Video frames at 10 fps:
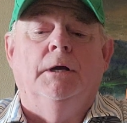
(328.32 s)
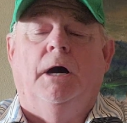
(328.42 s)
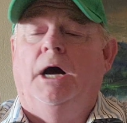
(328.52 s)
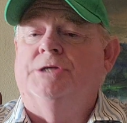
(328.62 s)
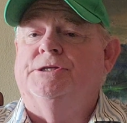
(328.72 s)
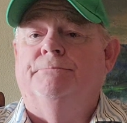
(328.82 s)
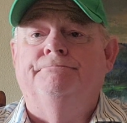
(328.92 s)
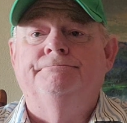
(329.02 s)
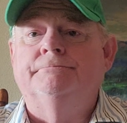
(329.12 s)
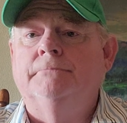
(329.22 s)
Awesome.
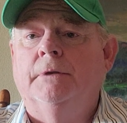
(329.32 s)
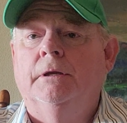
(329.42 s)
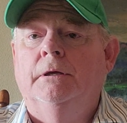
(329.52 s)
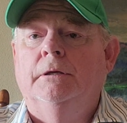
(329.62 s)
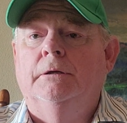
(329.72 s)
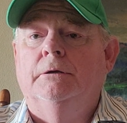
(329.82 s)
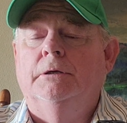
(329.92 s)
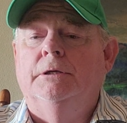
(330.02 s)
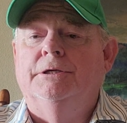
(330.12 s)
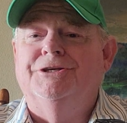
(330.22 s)

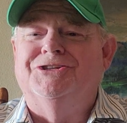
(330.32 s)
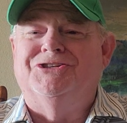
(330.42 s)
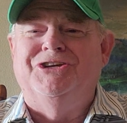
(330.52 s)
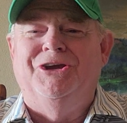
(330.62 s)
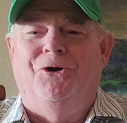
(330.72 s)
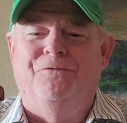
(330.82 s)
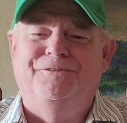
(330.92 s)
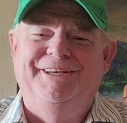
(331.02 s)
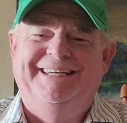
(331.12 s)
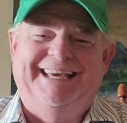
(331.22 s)
See you
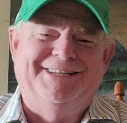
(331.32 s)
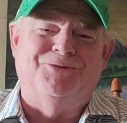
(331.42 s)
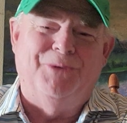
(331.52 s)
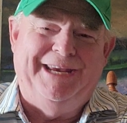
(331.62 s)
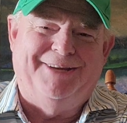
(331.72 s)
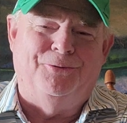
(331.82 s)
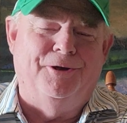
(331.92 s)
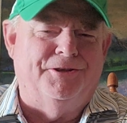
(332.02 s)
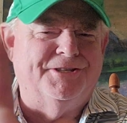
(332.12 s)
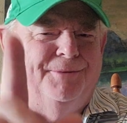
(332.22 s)
hopefully next week
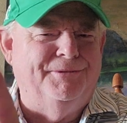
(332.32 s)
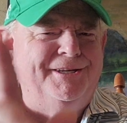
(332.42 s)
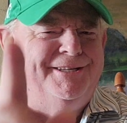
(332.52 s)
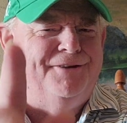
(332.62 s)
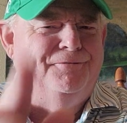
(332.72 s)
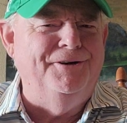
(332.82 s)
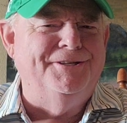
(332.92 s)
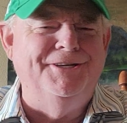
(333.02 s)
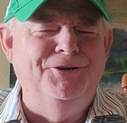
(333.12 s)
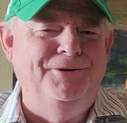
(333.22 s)
with something
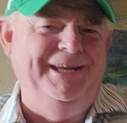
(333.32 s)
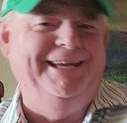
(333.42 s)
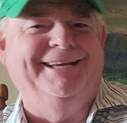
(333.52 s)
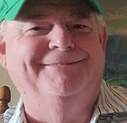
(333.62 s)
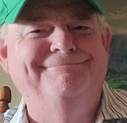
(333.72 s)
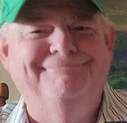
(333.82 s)
different and unique.